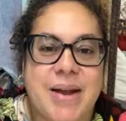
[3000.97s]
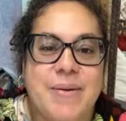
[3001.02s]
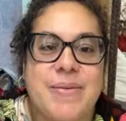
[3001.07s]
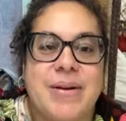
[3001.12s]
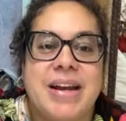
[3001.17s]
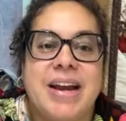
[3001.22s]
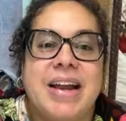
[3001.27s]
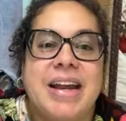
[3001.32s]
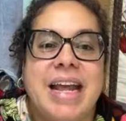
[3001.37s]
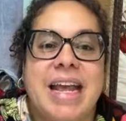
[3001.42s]
went
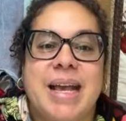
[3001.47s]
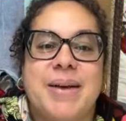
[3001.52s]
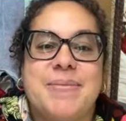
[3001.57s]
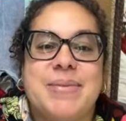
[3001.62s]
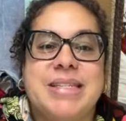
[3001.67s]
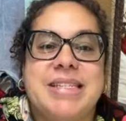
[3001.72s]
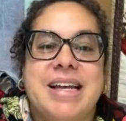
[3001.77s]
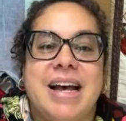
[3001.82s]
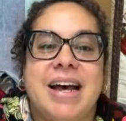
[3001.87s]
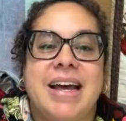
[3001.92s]
on
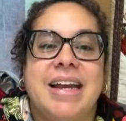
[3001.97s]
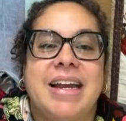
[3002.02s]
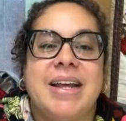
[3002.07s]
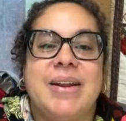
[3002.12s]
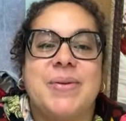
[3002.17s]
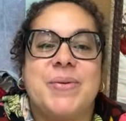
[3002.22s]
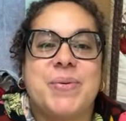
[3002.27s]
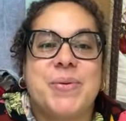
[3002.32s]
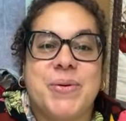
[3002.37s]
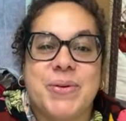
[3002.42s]
Amazon and
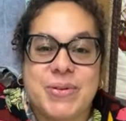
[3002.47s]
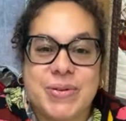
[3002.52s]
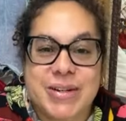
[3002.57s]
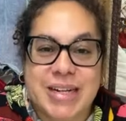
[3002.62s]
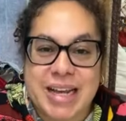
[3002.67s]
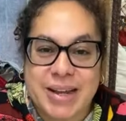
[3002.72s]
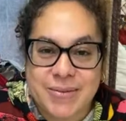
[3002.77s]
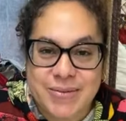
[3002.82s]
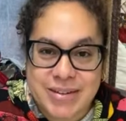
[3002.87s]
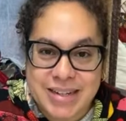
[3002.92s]
ordered
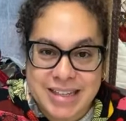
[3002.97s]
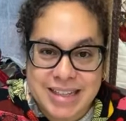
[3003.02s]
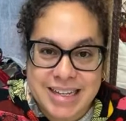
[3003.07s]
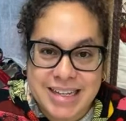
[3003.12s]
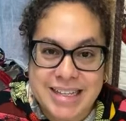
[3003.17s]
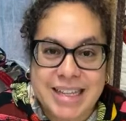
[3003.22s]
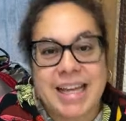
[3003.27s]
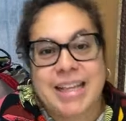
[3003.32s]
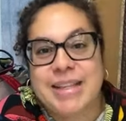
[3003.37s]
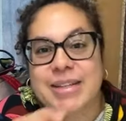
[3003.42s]
everything,
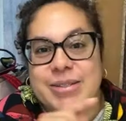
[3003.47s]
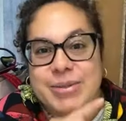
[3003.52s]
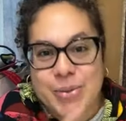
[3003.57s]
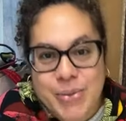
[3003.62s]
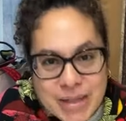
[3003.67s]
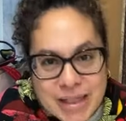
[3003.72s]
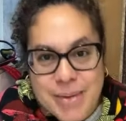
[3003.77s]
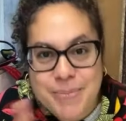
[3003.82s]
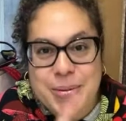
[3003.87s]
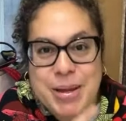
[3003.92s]
like the
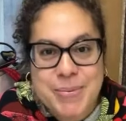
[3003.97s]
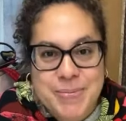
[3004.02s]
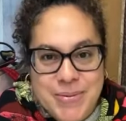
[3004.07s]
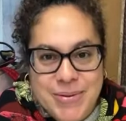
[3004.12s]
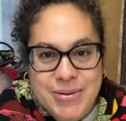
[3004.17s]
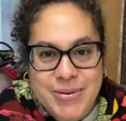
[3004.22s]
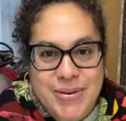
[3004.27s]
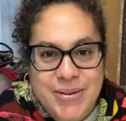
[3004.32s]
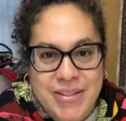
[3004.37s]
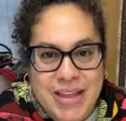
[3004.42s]
toilet paper
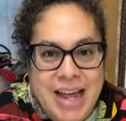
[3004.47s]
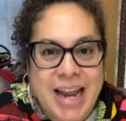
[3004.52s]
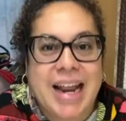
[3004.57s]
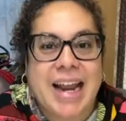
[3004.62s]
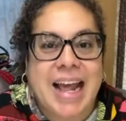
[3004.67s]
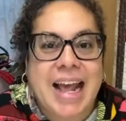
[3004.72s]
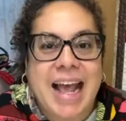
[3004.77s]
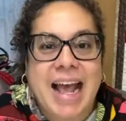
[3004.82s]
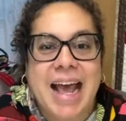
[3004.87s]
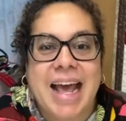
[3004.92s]
and all that, and I
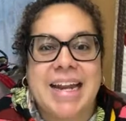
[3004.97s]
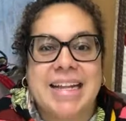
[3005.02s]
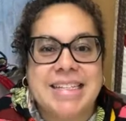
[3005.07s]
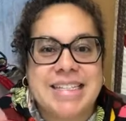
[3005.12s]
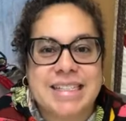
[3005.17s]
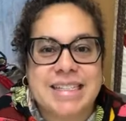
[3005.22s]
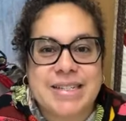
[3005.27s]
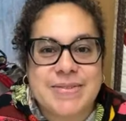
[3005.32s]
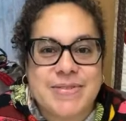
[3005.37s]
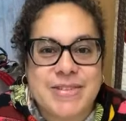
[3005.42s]
had it
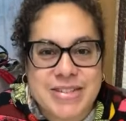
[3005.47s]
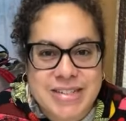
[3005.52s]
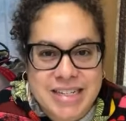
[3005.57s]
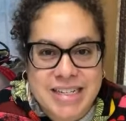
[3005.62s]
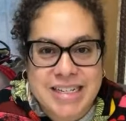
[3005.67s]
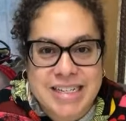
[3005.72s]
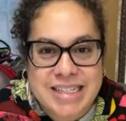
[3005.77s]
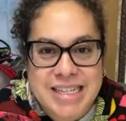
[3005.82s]
delivered to his